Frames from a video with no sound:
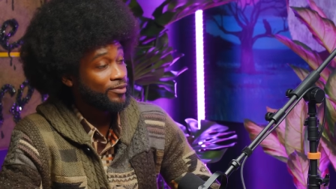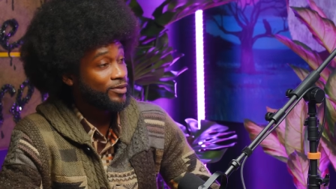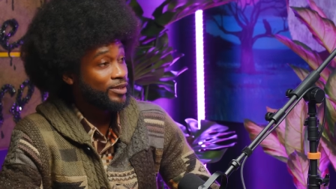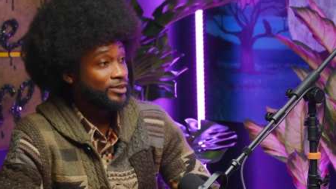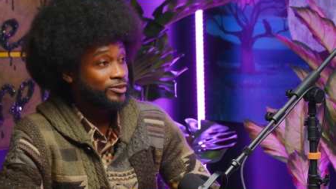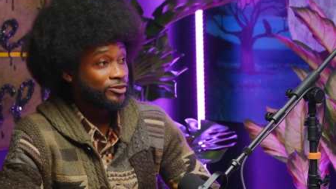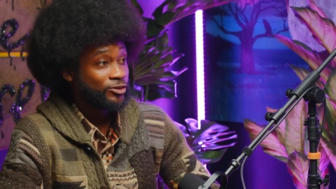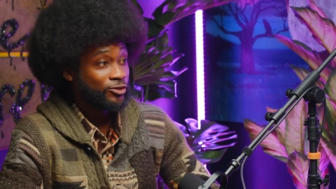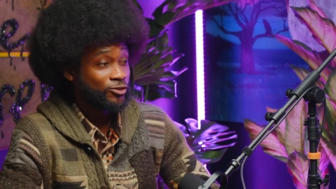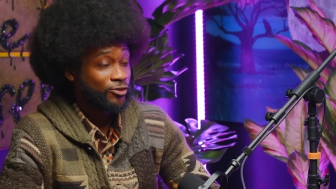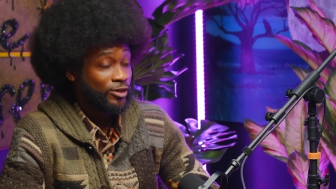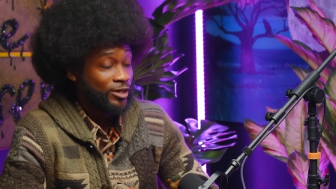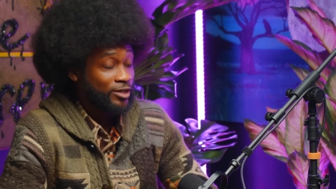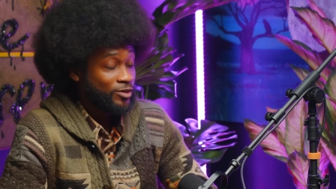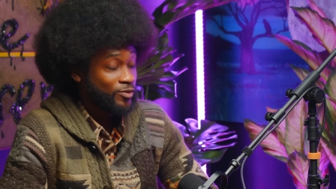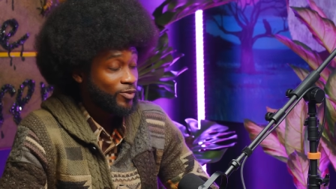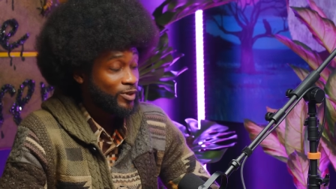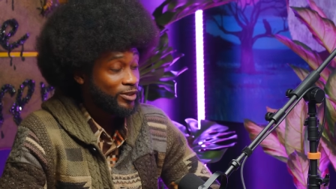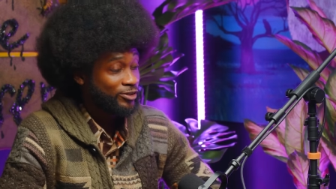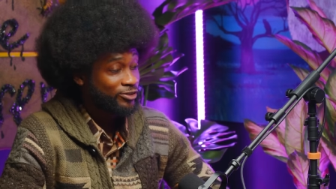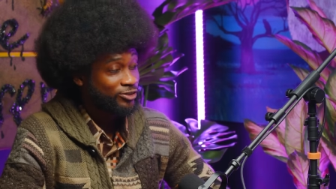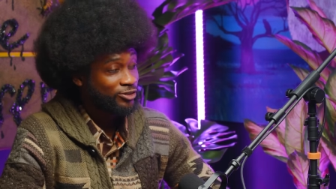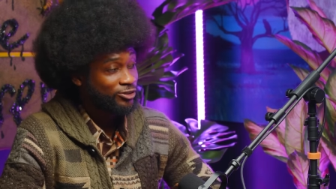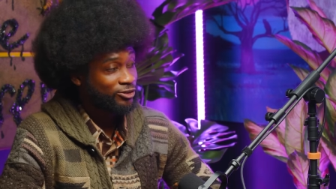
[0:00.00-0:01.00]
that's a great
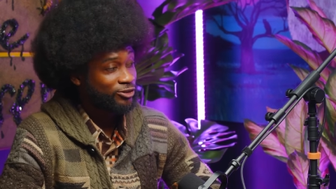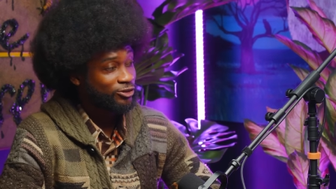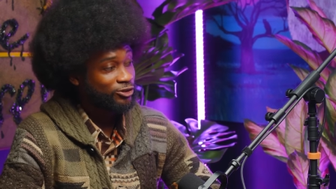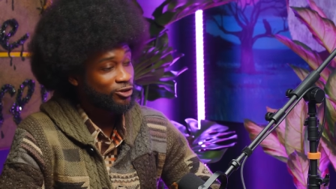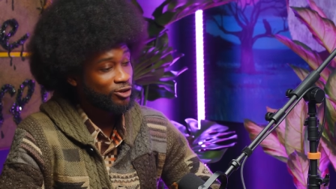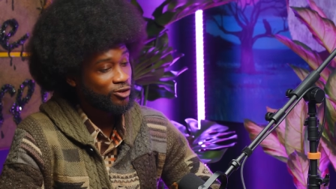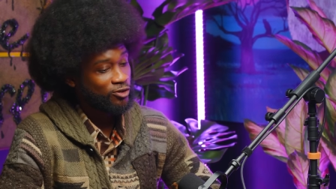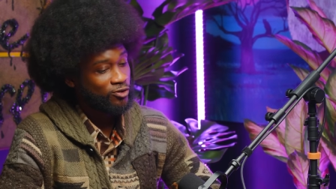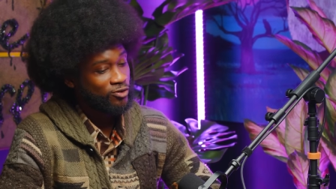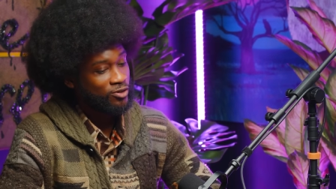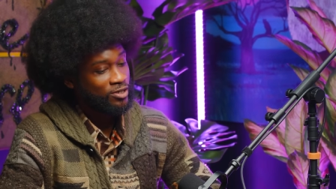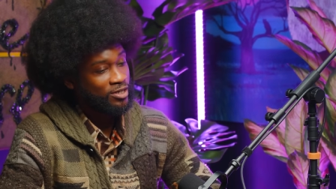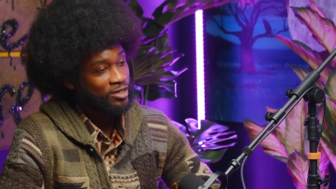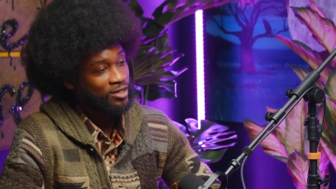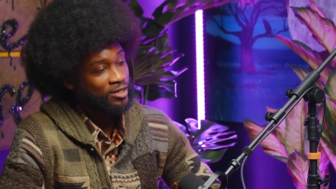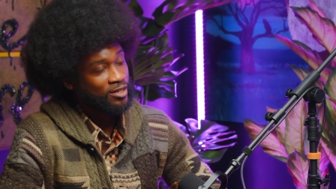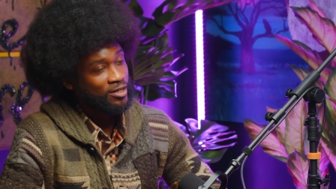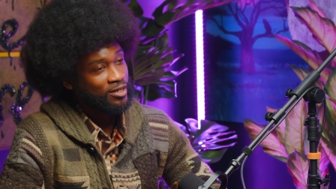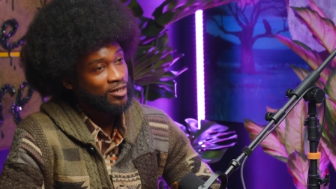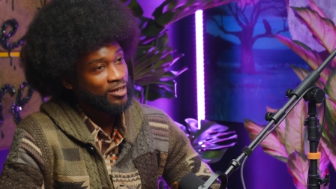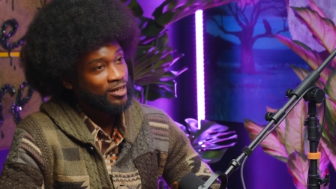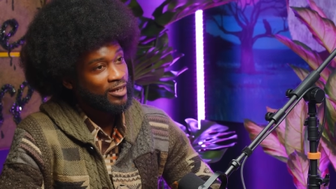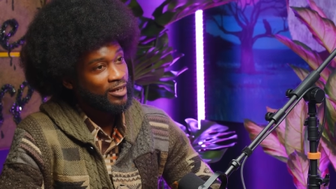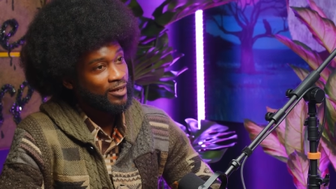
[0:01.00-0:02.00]
question. So
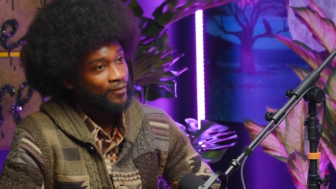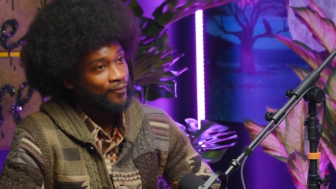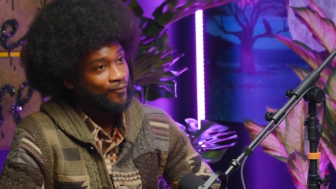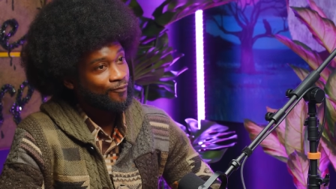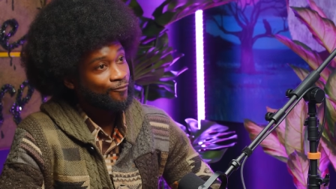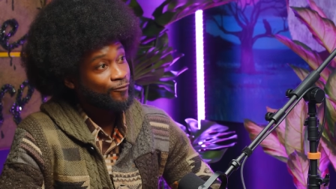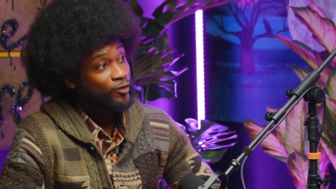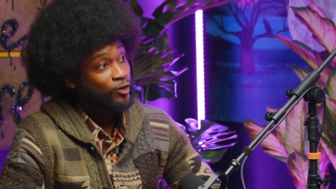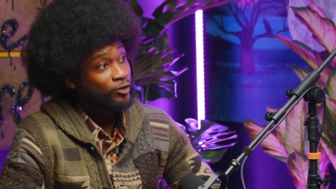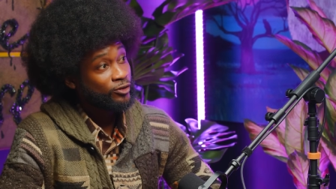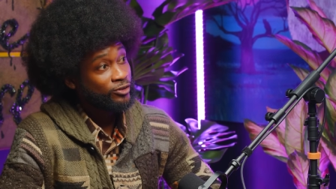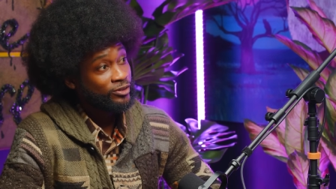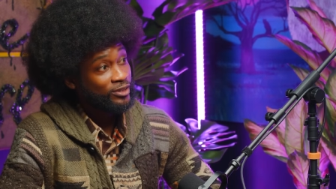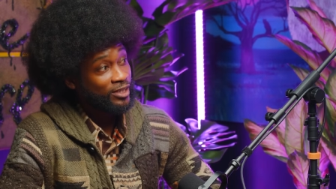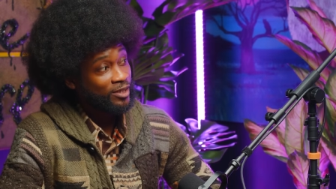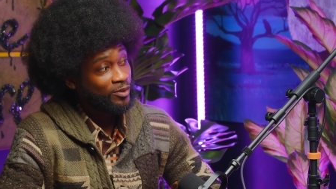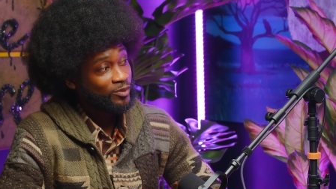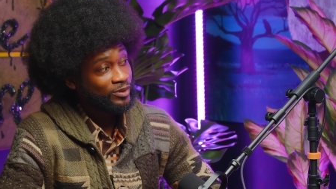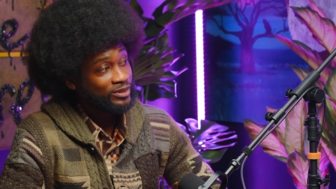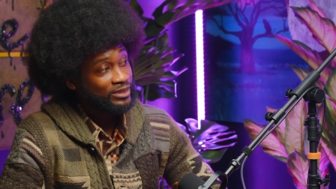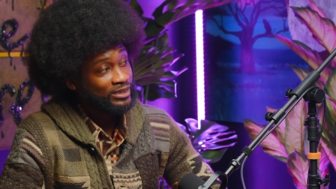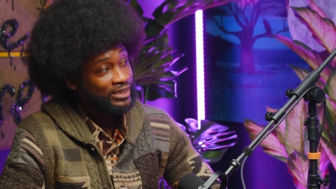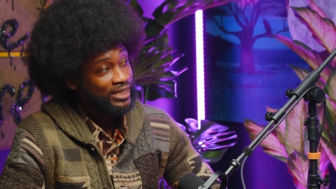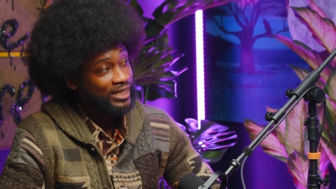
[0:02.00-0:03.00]
first, I
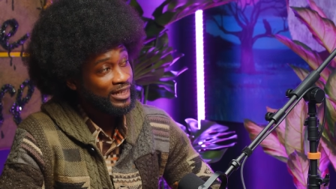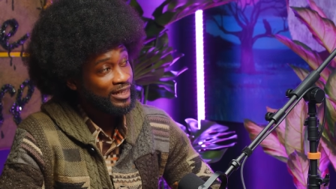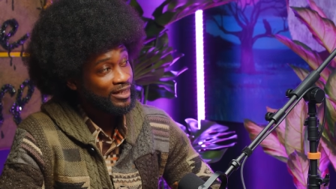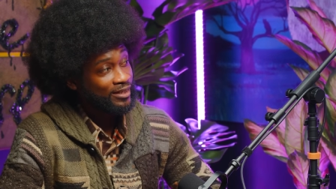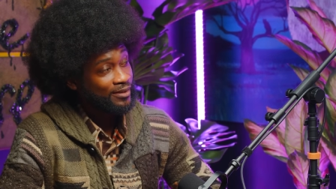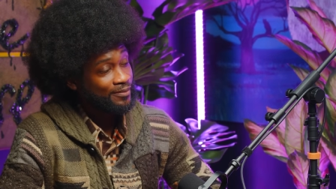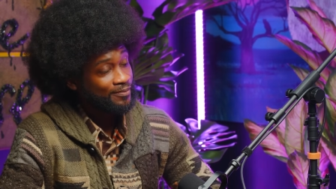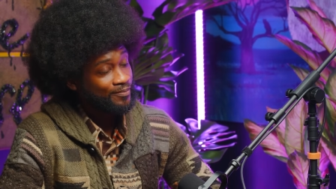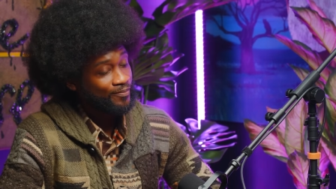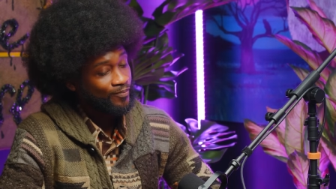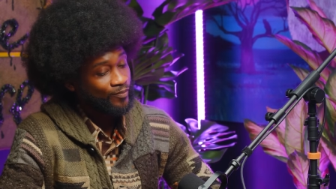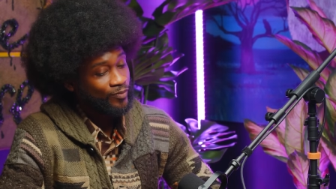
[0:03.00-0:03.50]
would say